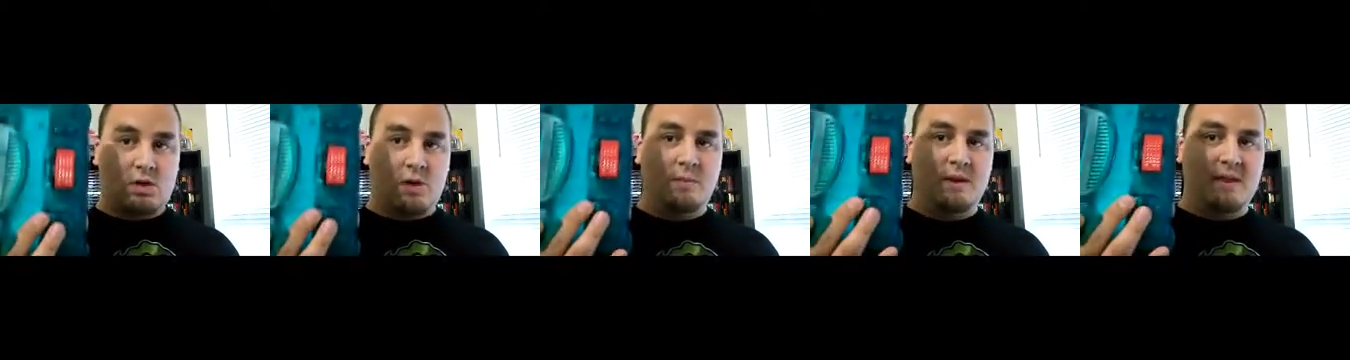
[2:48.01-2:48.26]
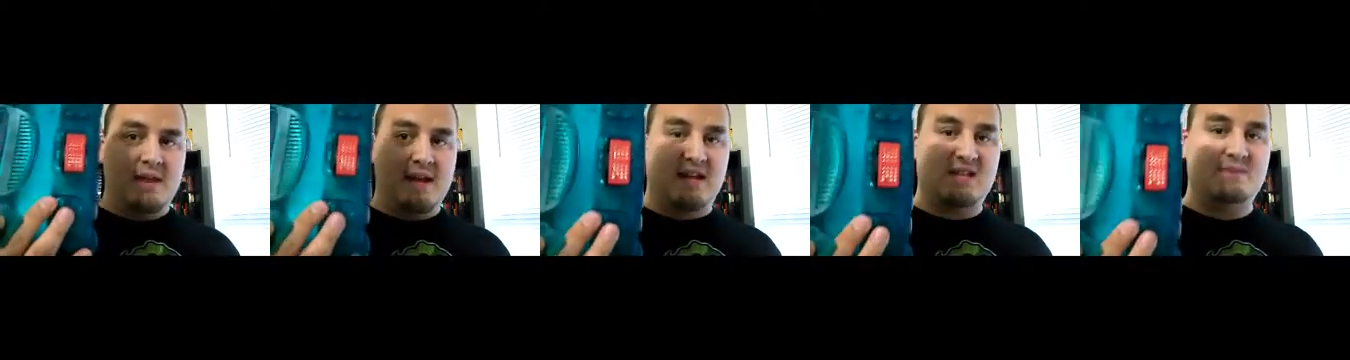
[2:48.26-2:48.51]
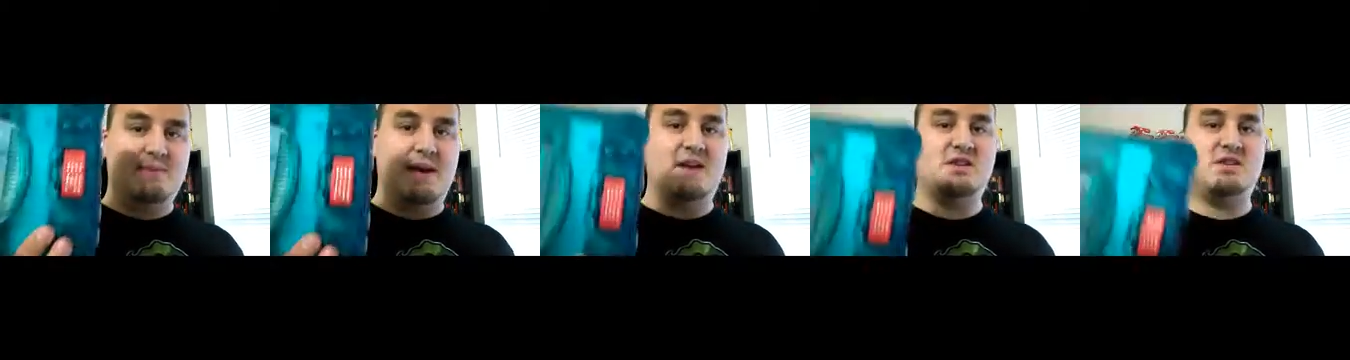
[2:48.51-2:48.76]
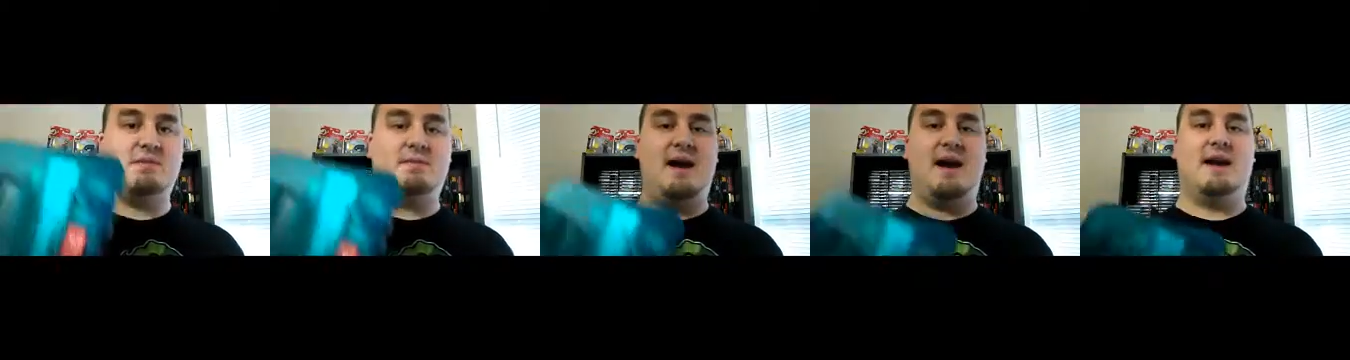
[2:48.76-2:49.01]
but the
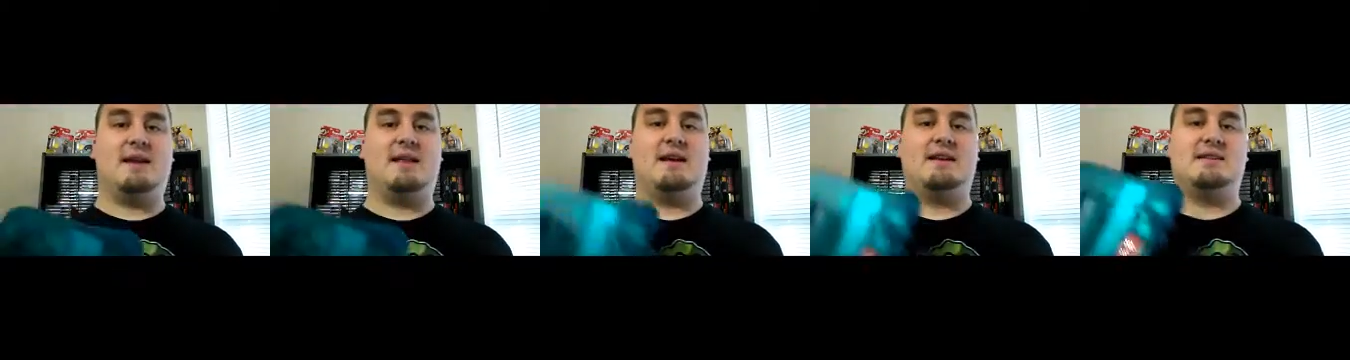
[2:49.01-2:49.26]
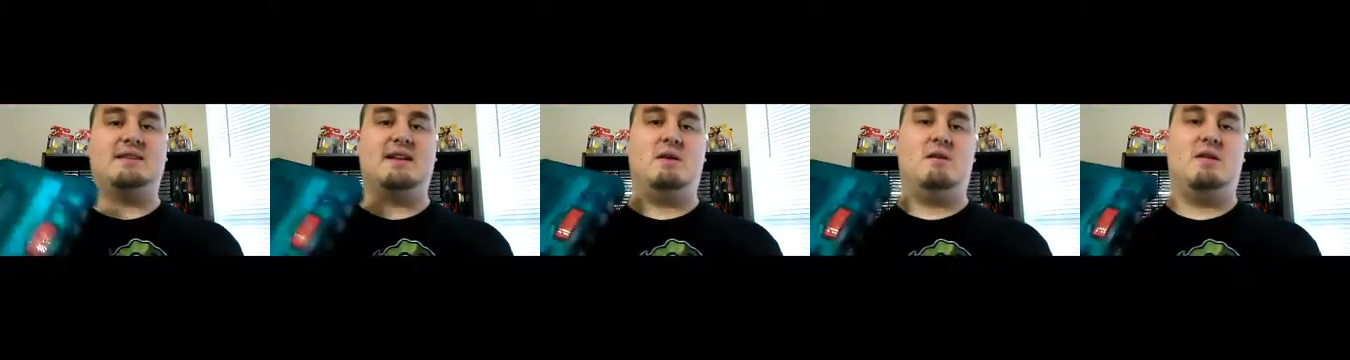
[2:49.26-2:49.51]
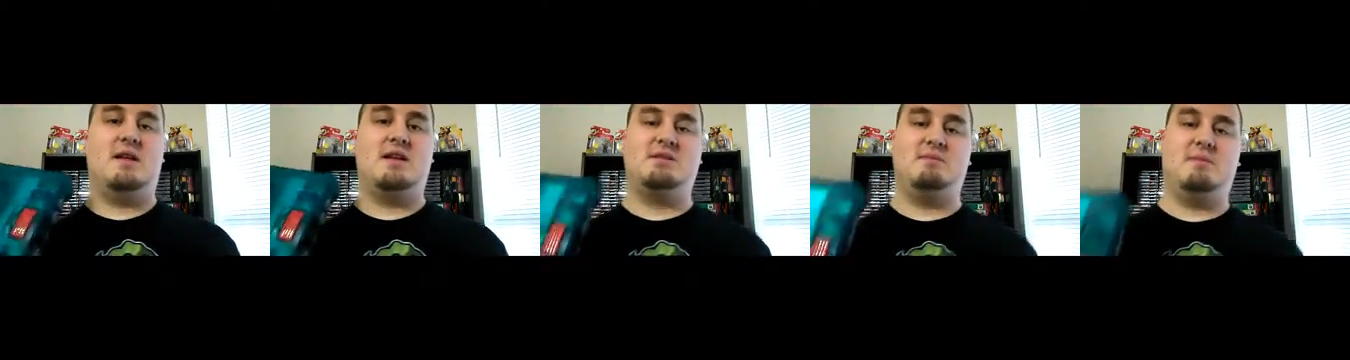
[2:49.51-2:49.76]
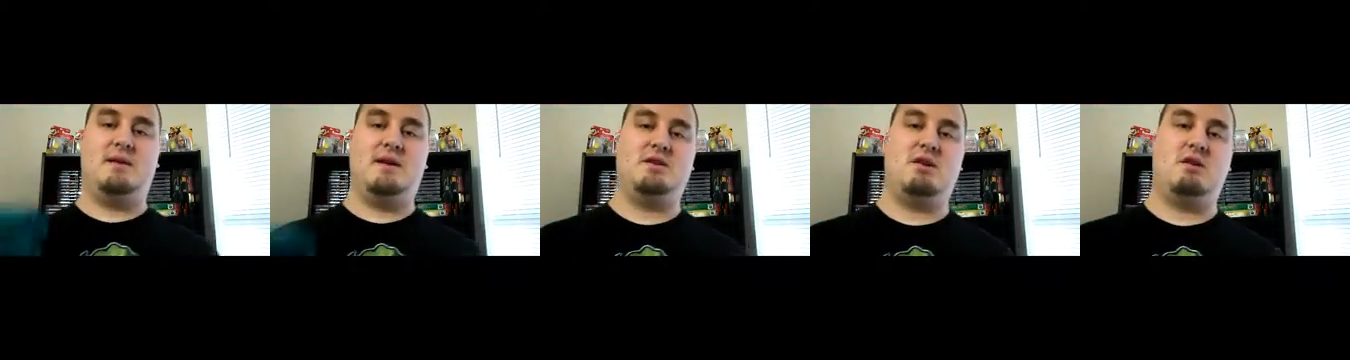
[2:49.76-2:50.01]
expansion pack, like I said, will let
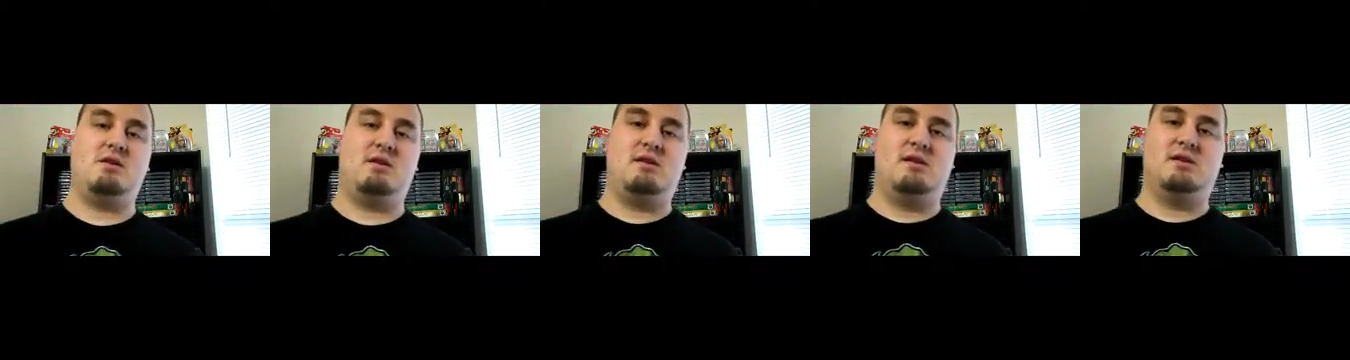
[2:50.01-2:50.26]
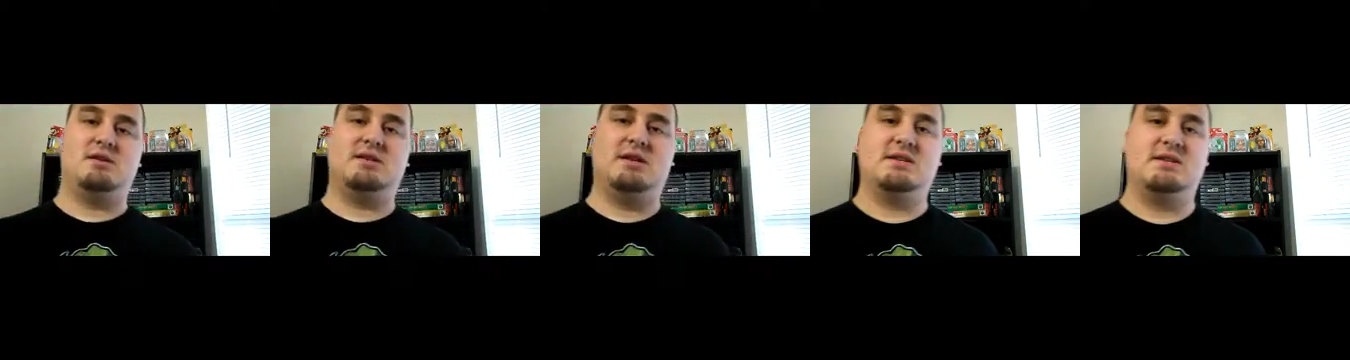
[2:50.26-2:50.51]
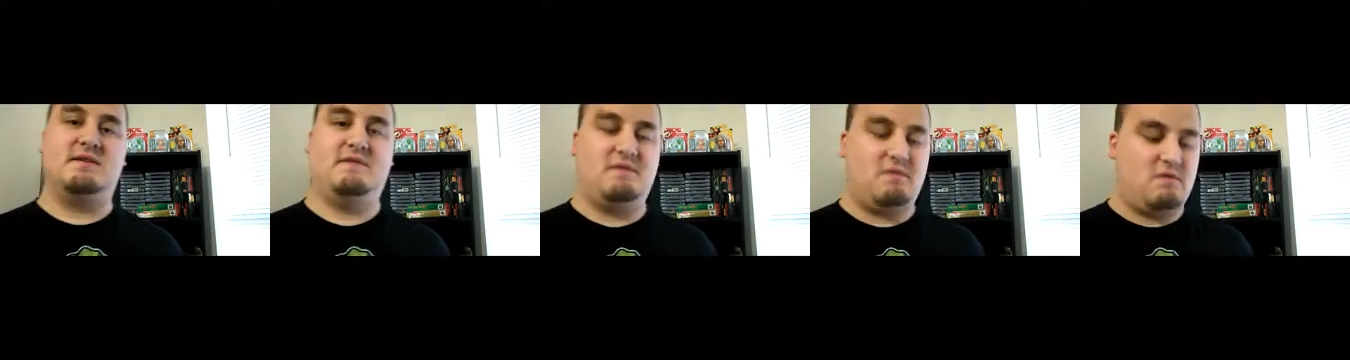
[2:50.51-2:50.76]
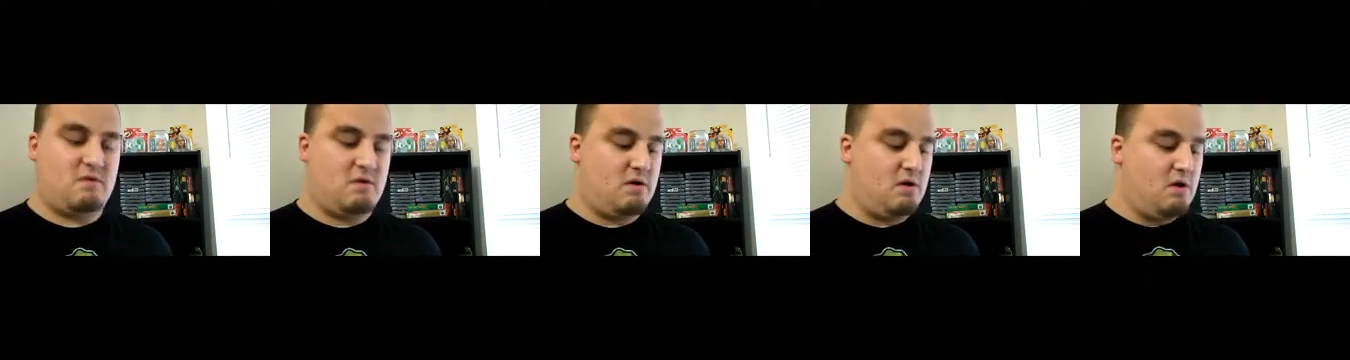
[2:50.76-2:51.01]
you play Donkey Kong
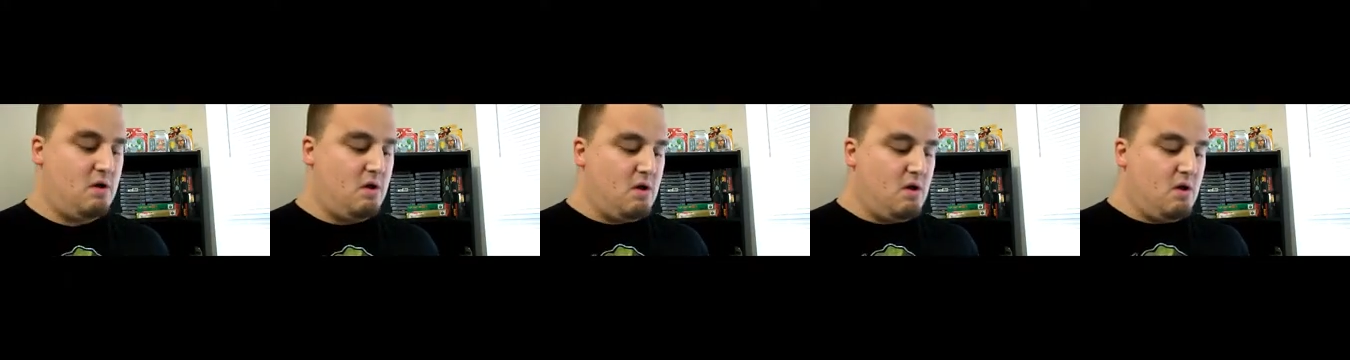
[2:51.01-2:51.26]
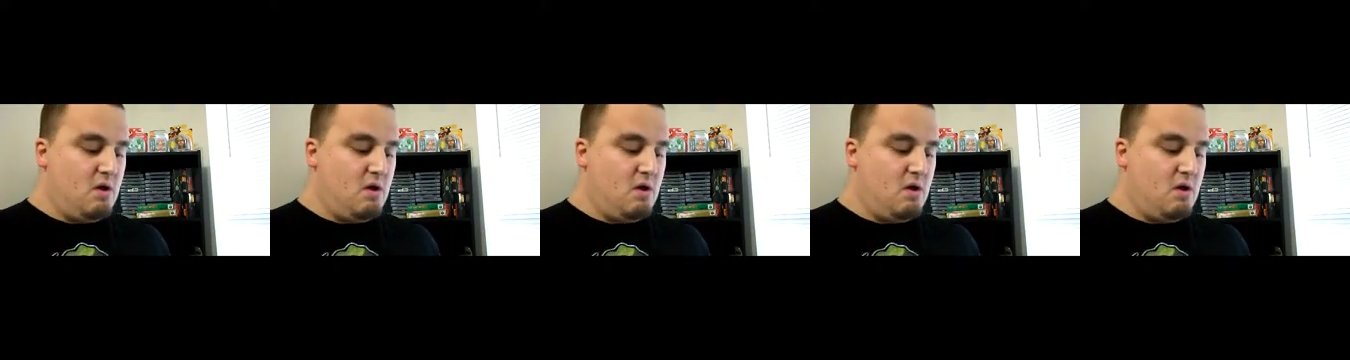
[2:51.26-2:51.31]
64,